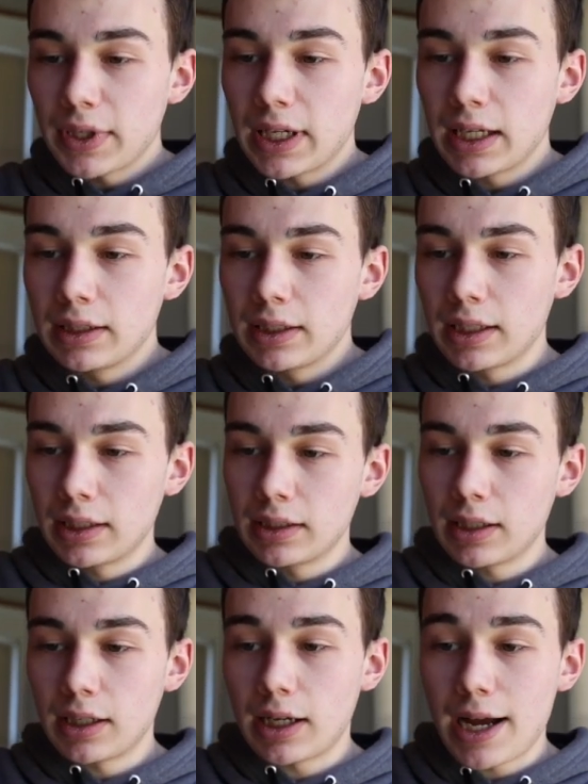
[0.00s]
And then
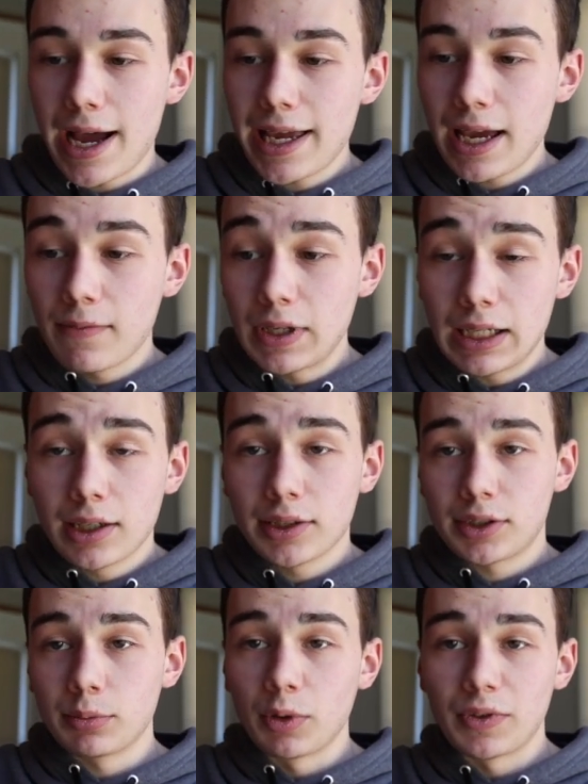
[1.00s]
I have a
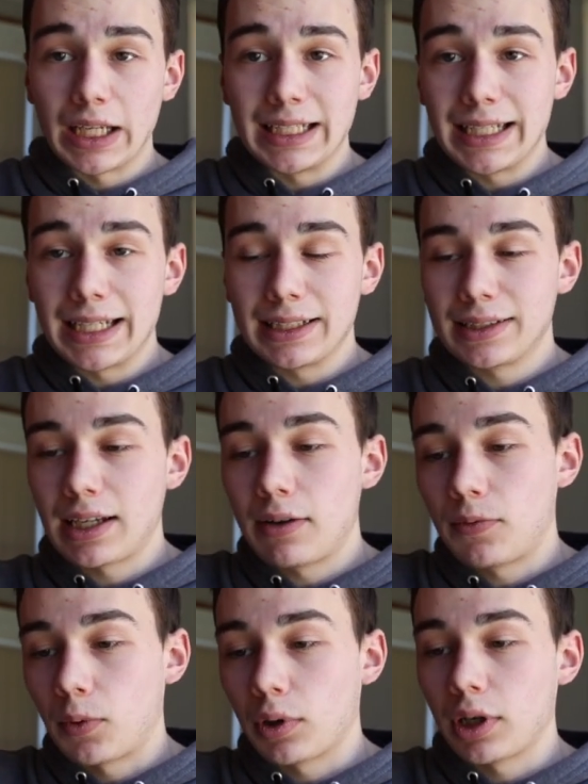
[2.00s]
custom event date
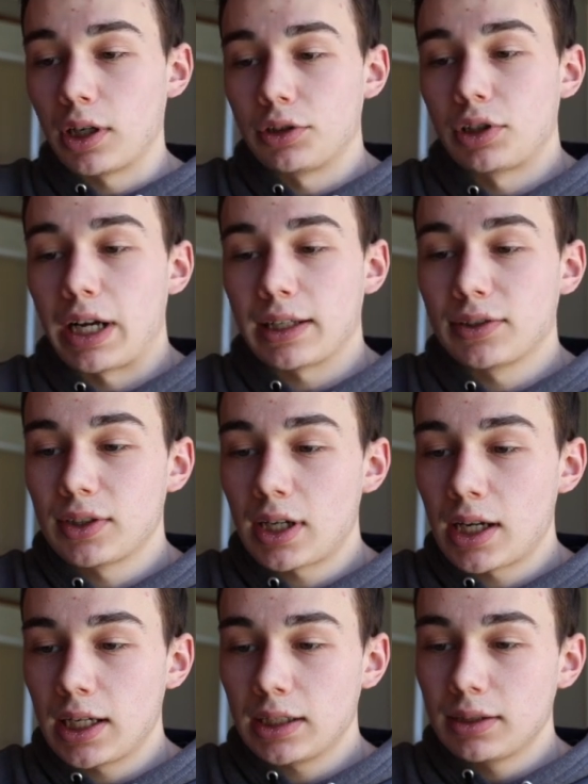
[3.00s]
set for contract
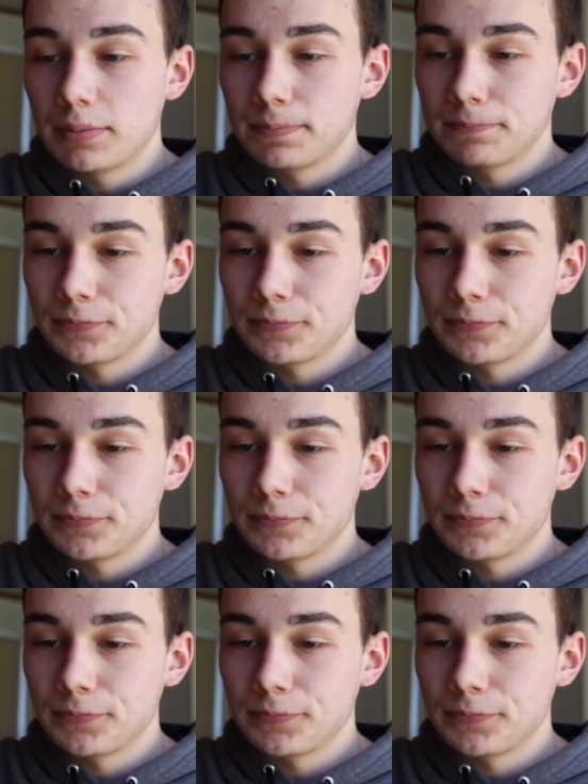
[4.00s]
signed.